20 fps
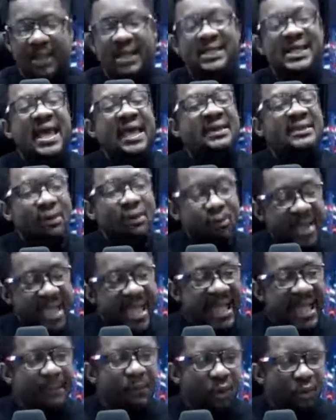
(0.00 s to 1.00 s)
the way I'm
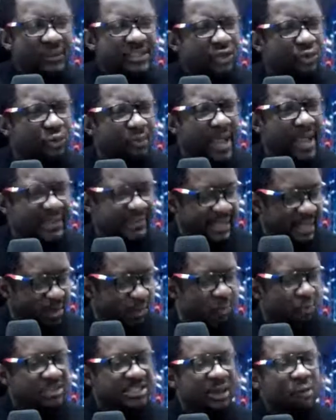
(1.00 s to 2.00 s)
holding you right now,
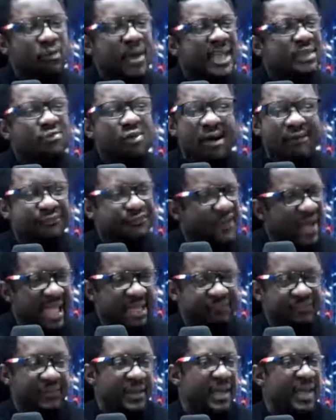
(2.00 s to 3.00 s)
when you are 5,
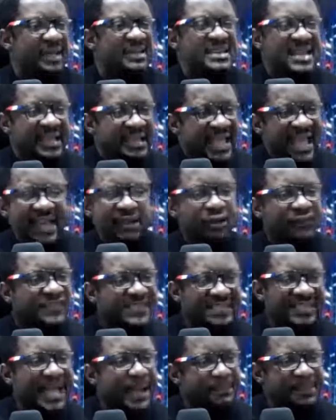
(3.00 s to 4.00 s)
the kind of
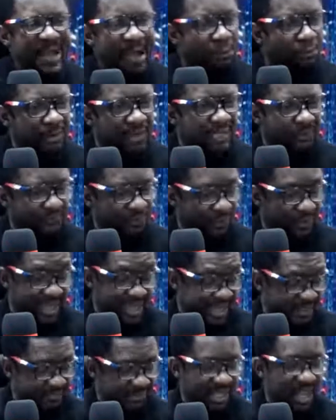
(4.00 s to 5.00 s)
slap I will give you,
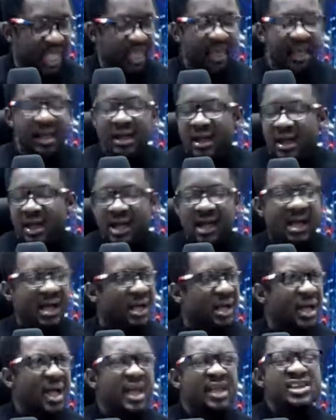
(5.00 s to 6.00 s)
the
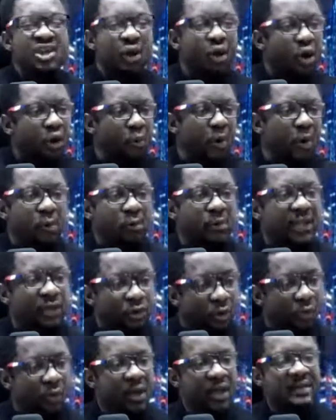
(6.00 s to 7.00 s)
whole world will know
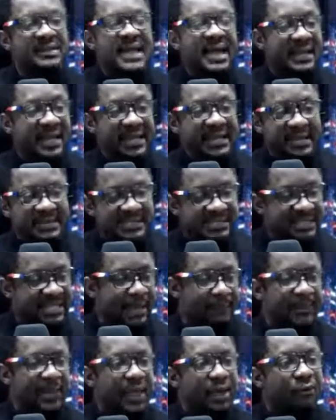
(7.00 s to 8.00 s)
that I can slap,
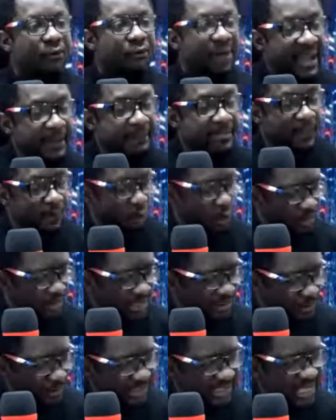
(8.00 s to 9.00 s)
right? Or did you
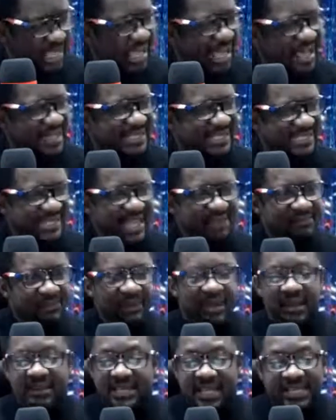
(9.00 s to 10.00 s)
say at 7,
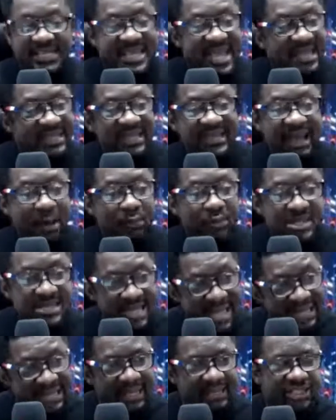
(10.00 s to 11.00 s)
the yelling I will yell
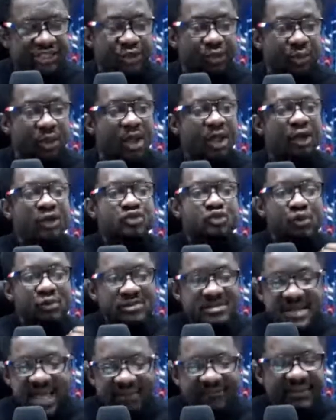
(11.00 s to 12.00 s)
at you? You
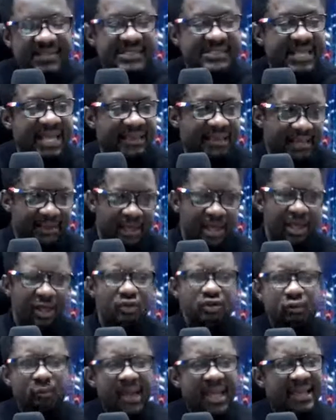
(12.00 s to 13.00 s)
never said that. You
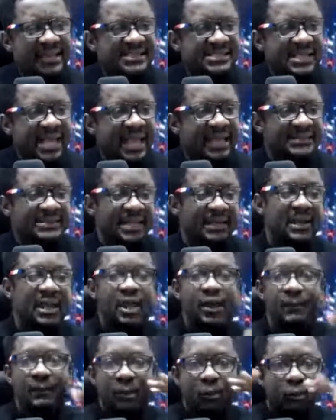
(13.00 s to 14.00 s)
were excited. But
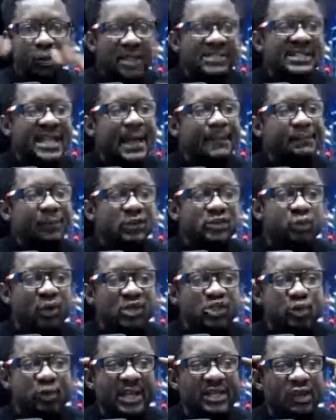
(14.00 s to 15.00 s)
what happens was you were
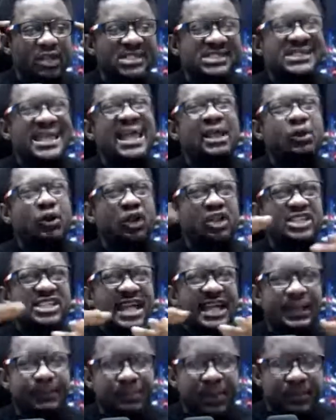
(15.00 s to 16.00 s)
not psychologically
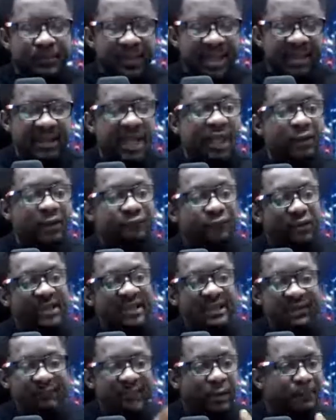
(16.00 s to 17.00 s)
prepared for the
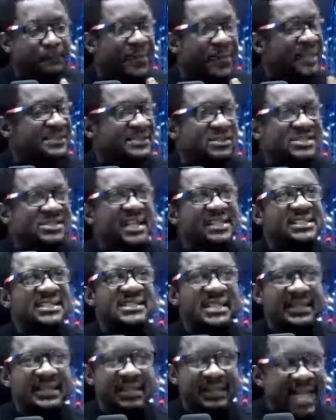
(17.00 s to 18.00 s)
developmental stages in the
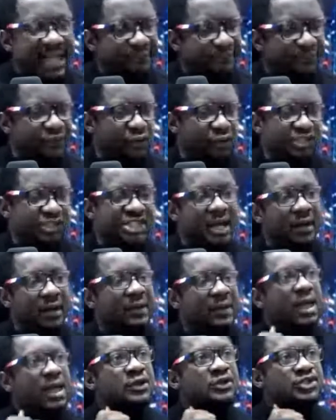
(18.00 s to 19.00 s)
life of your child.
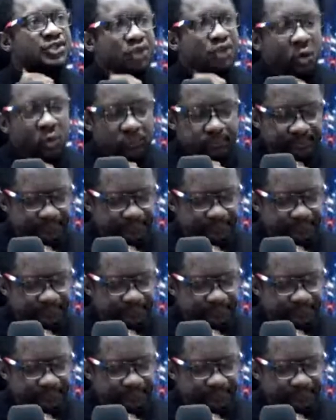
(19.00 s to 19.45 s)
So